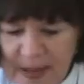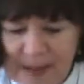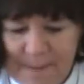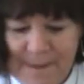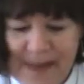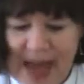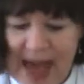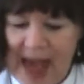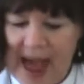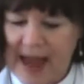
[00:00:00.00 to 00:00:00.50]

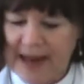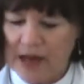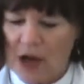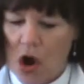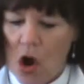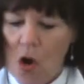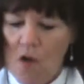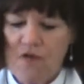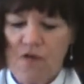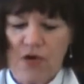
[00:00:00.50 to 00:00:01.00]
coming
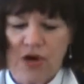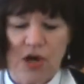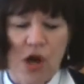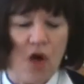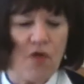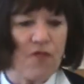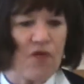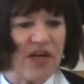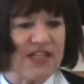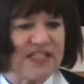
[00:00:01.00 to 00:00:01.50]
back over and
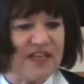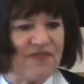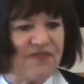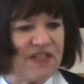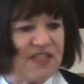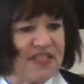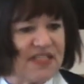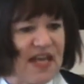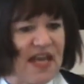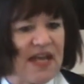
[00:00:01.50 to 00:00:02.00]
over as
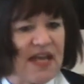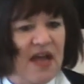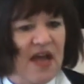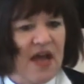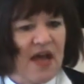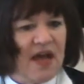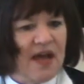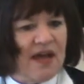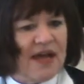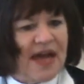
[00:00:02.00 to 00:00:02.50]
if to
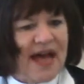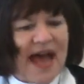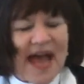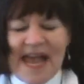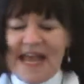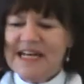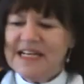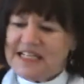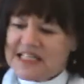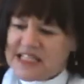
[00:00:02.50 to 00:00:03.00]
say,
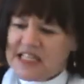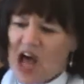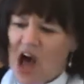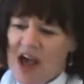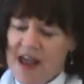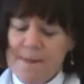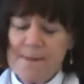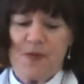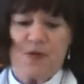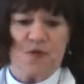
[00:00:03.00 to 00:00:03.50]
hey,
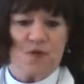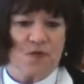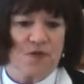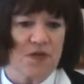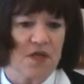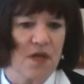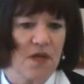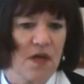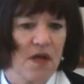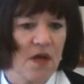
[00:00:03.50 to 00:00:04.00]

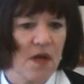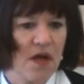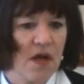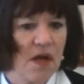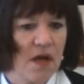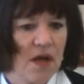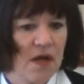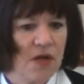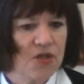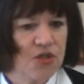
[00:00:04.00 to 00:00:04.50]
disciples,
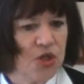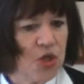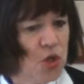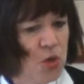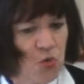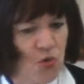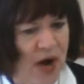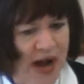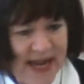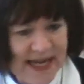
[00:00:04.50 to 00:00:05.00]
do
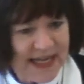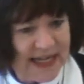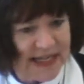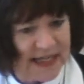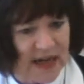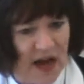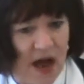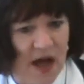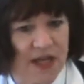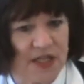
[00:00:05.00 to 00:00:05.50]
you
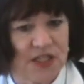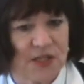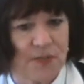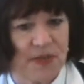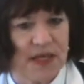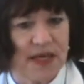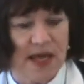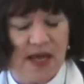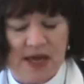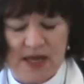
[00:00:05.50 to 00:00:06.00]
recognize
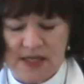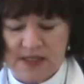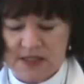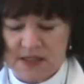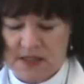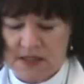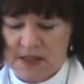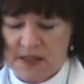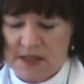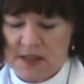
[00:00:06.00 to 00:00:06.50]
me
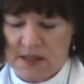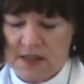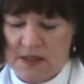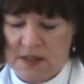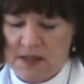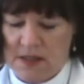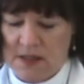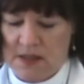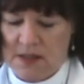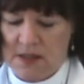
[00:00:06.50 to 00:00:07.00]
yet?
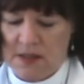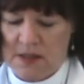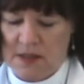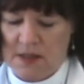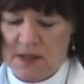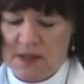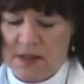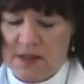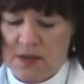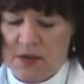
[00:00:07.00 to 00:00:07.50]

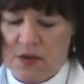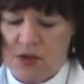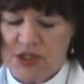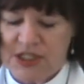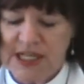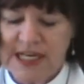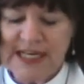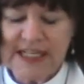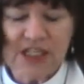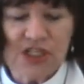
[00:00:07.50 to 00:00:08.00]
Or
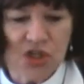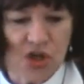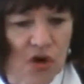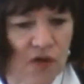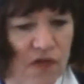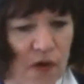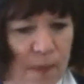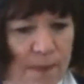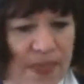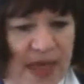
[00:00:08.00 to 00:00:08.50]
did he
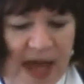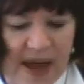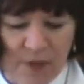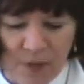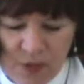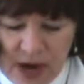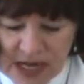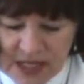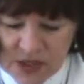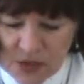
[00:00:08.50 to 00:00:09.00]
serve up
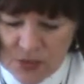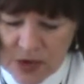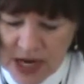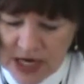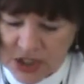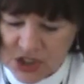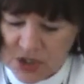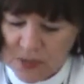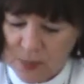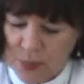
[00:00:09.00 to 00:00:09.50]
that
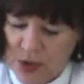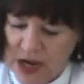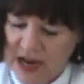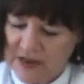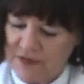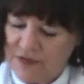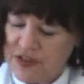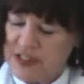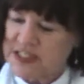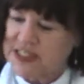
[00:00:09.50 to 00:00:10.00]
resurrection
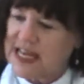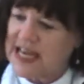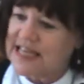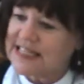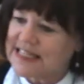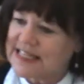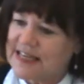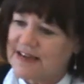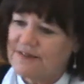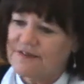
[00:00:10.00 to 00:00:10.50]
breakfast
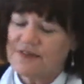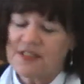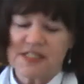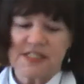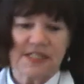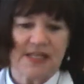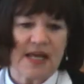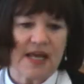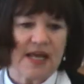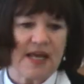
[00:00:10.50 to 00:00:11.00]
as if to
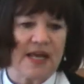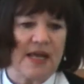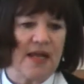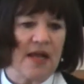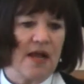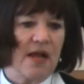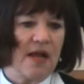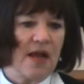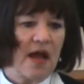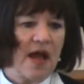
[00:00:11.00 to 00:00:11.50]

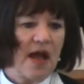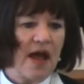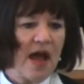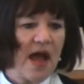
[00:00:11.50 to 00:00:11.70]
say,